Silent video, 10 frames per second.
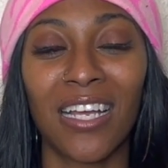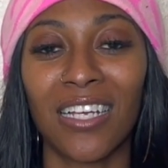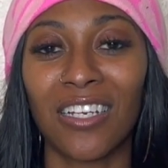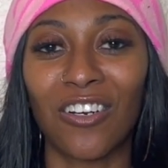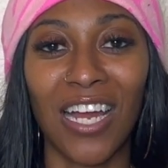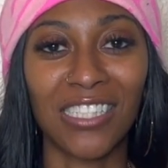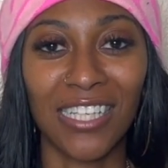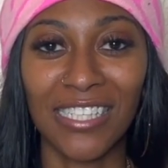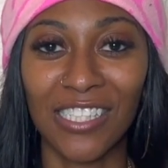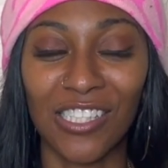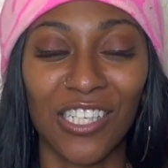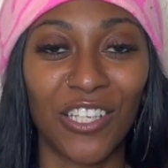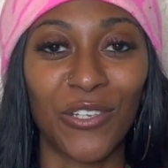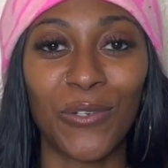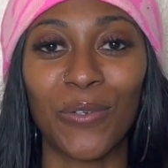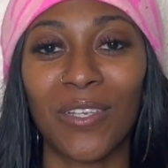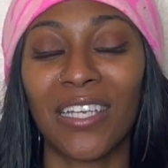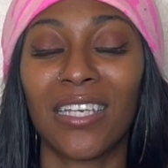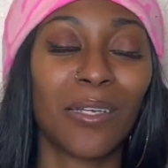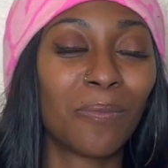congratulations to you.
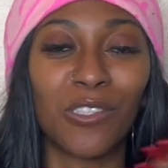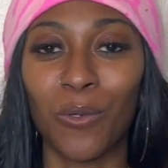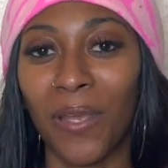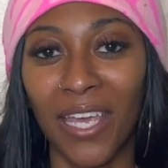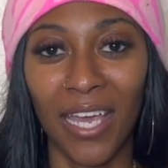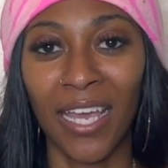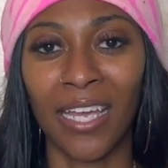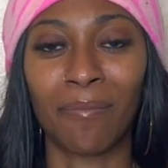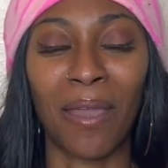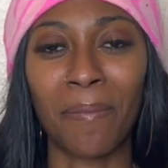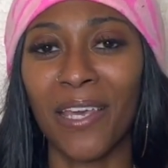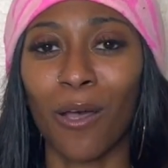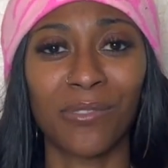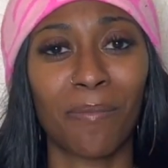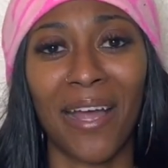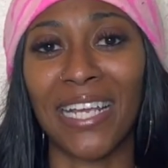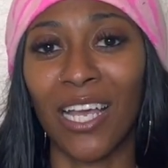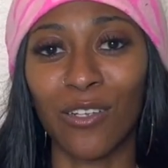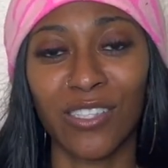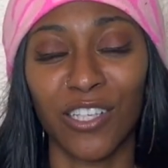Keep doing it and maybe help somebody
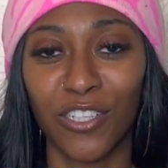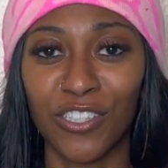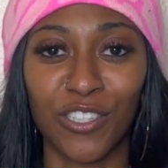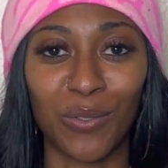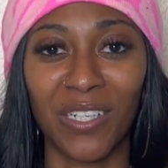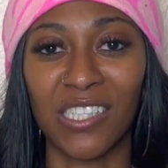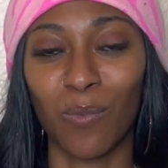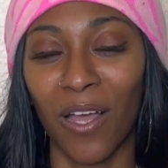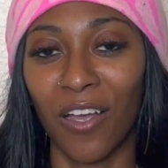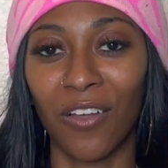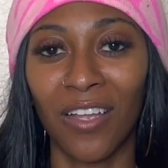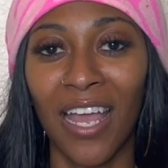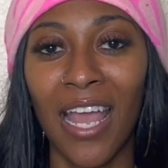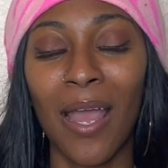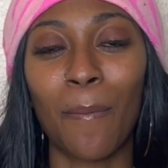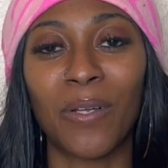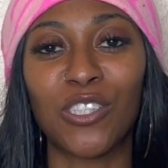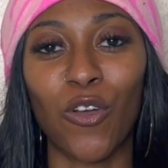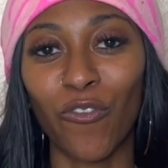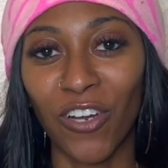else learn to do it as well.
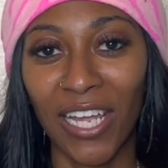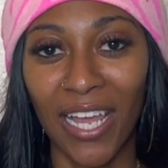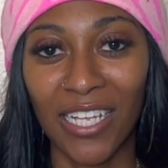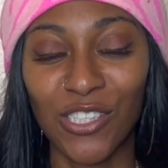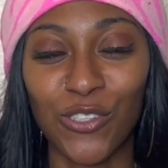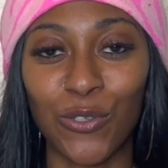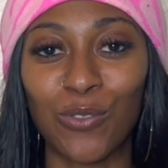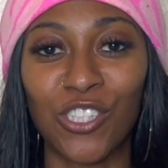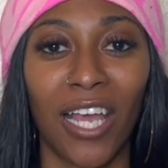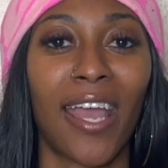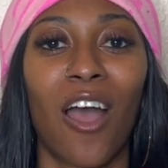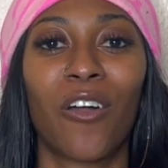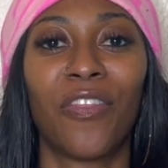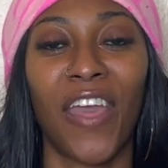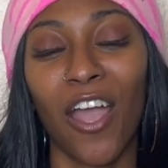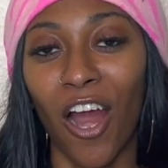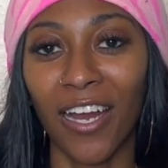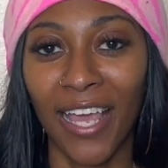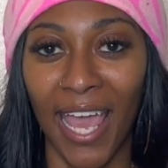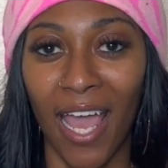But don't forget to check out They
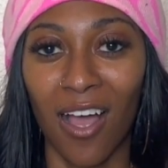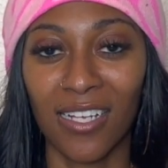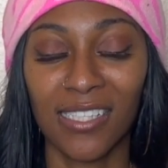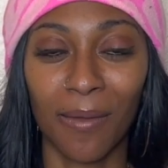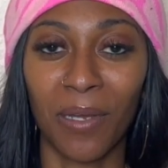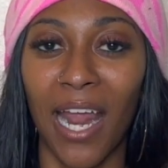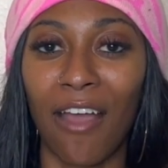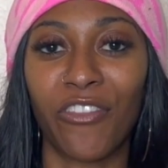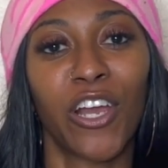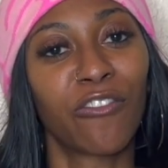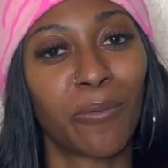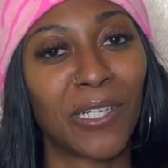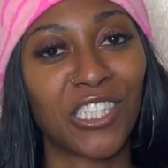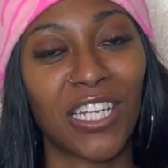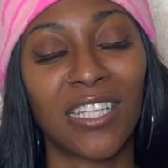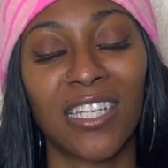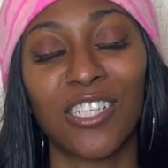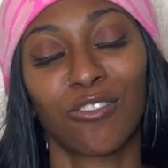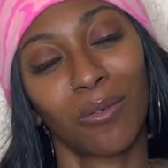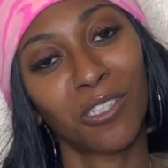Heart Chaos. I'm going to have their information in the
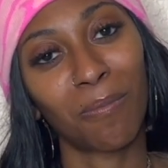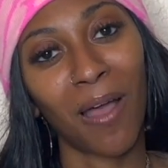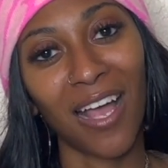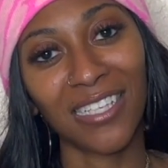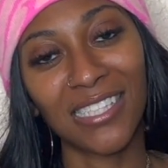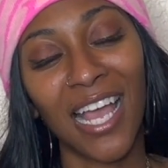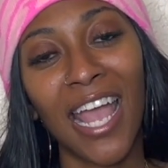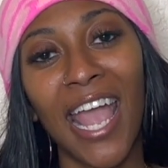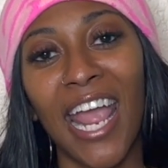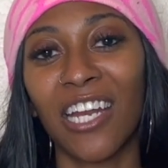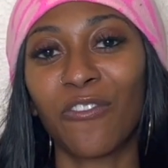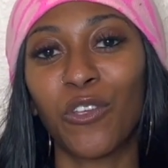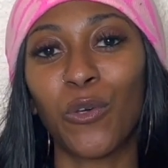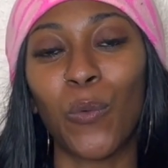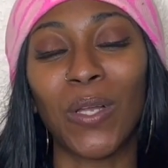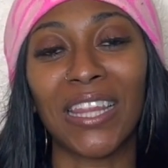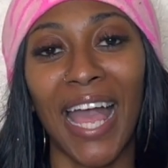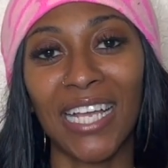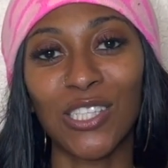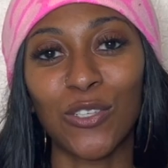description box. And if you would
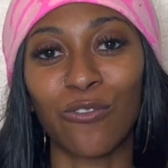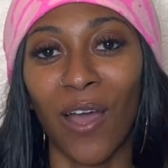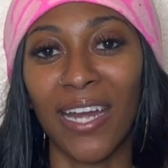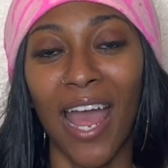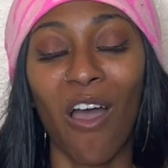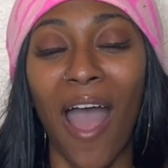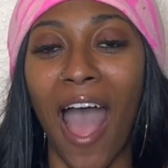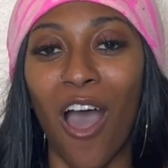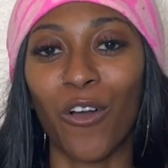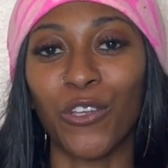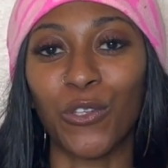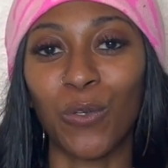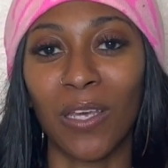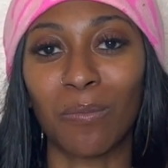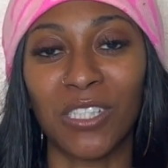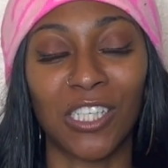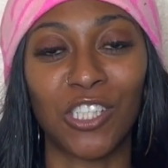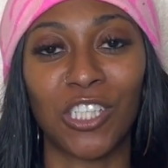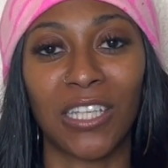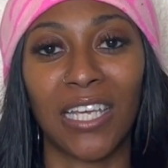like to find out how you can
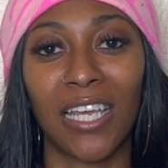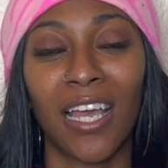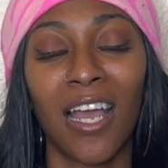potentially